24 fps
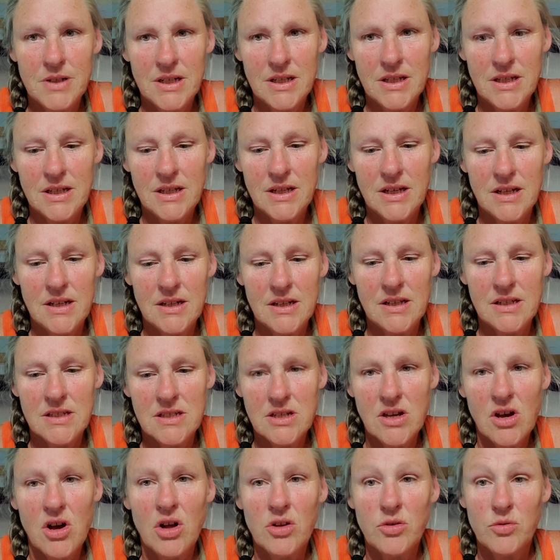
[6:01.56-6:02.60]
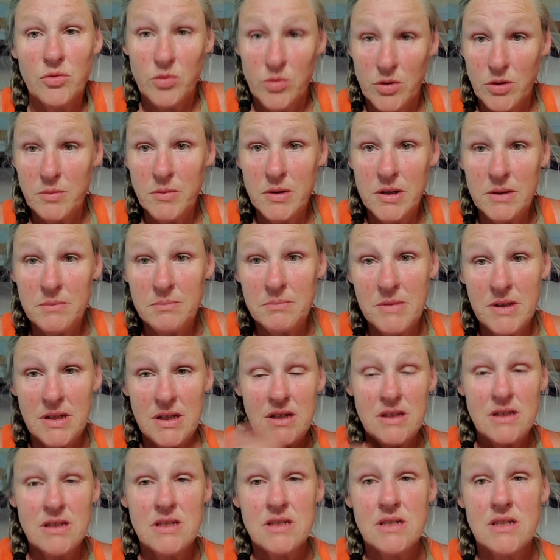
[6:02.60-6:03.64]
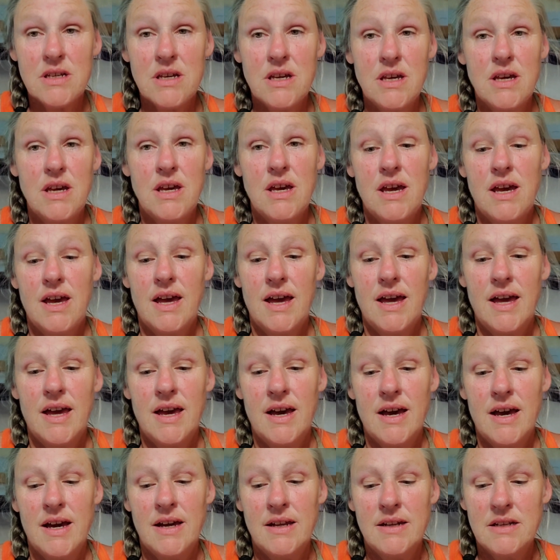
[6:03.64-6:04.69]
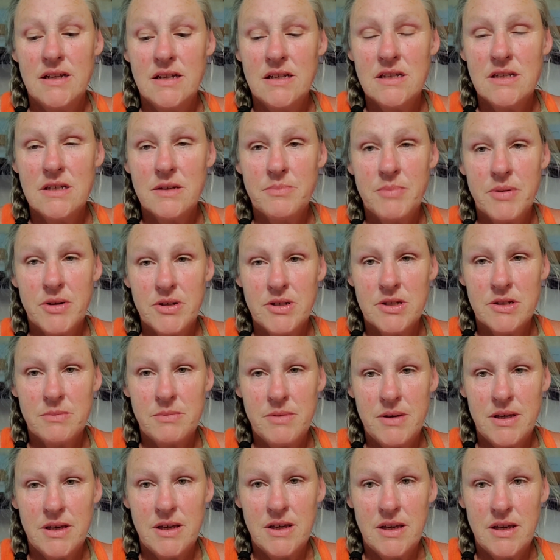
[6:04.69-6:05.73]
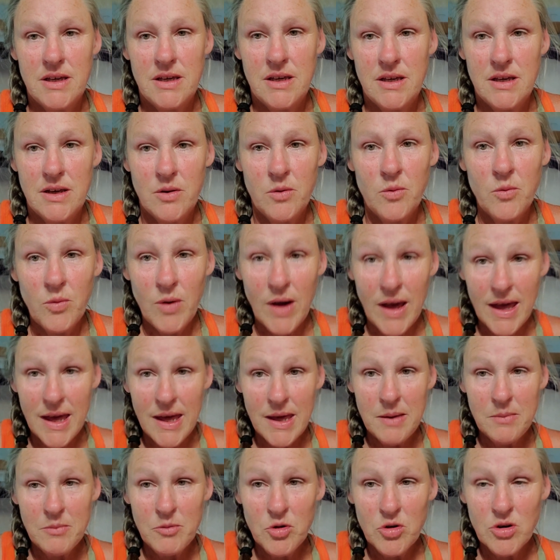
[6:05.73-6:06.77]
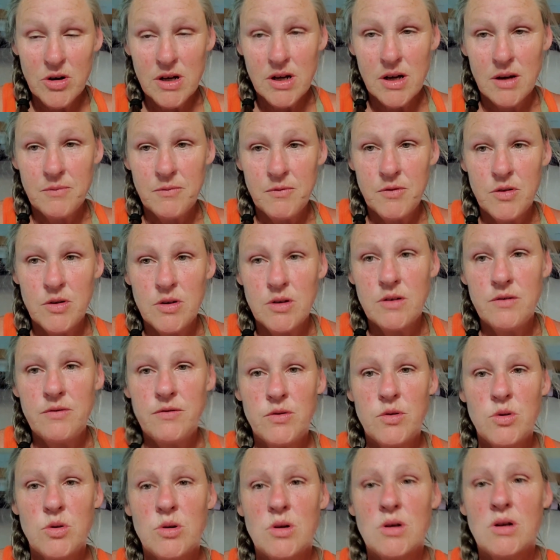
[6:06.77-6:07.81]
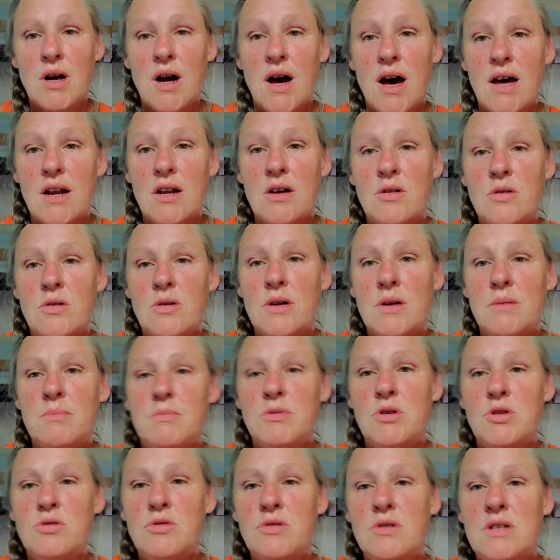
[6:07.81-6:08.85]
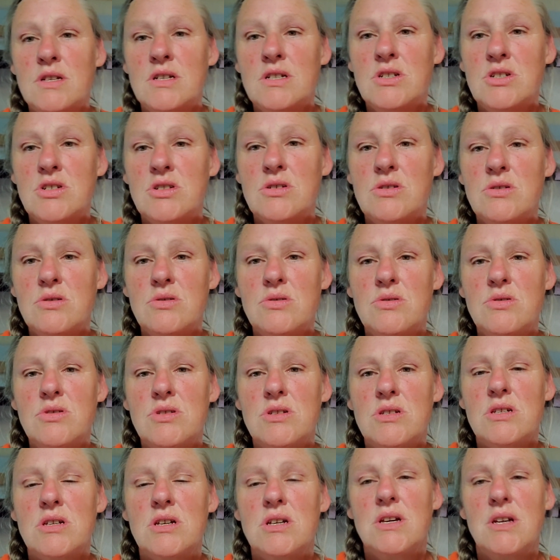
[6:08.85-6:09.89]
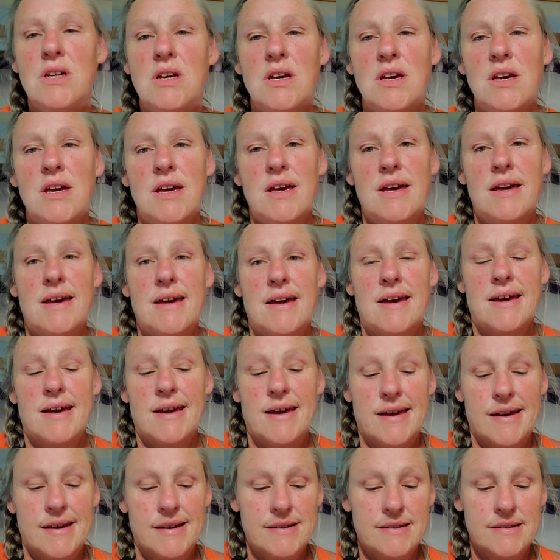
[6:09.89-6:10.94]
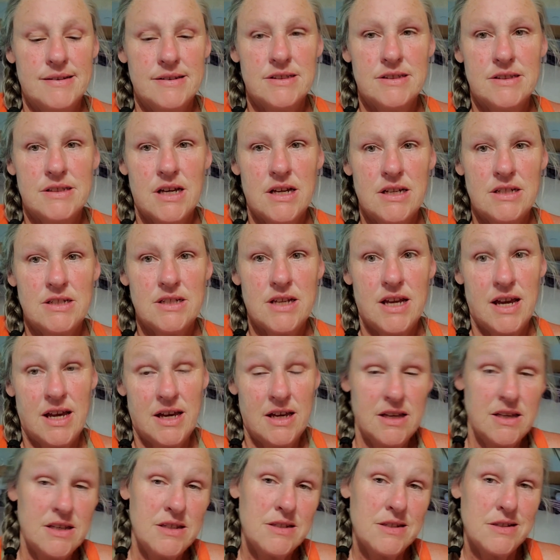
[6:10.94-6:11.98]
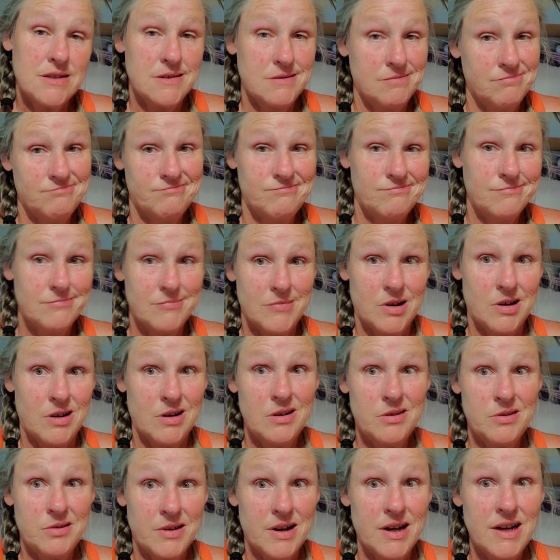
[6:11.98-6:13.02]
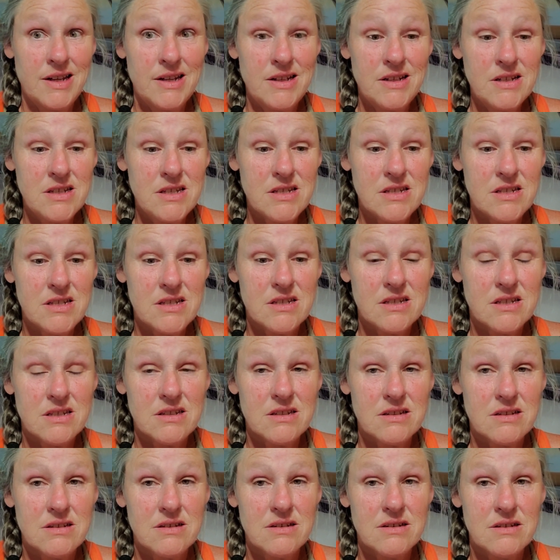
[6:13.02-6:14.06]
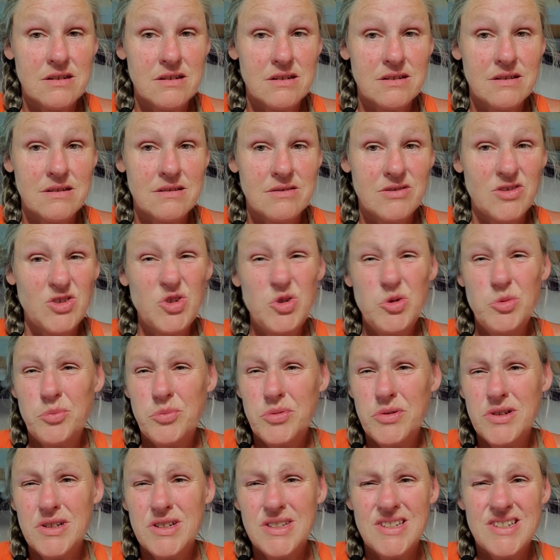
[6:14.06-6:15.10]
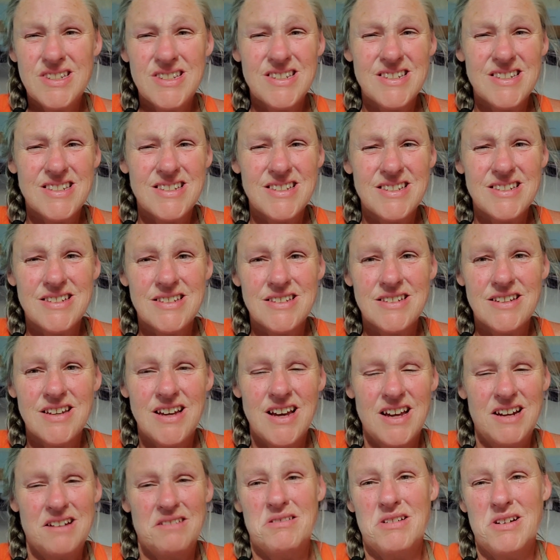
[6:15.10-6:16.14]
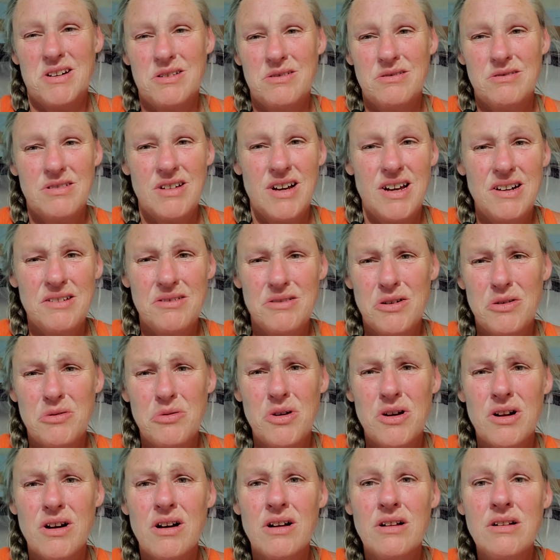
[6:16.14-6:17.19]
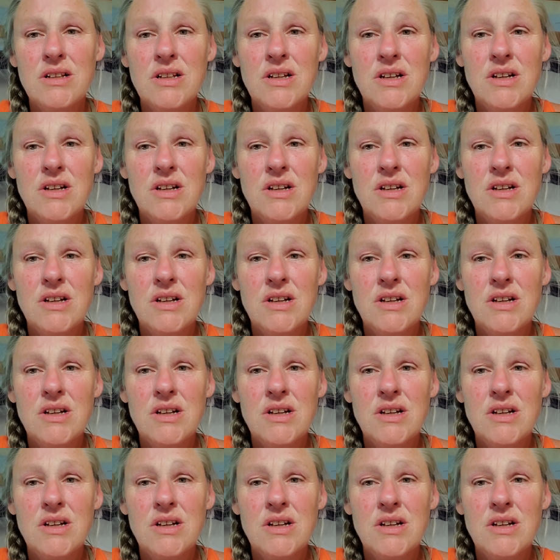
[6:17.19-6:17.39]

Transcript: again, it's called ruminant meats. And it's supposed to be way more helpful for autoimmune issues, such as arthritis, lupus, I don't know what all.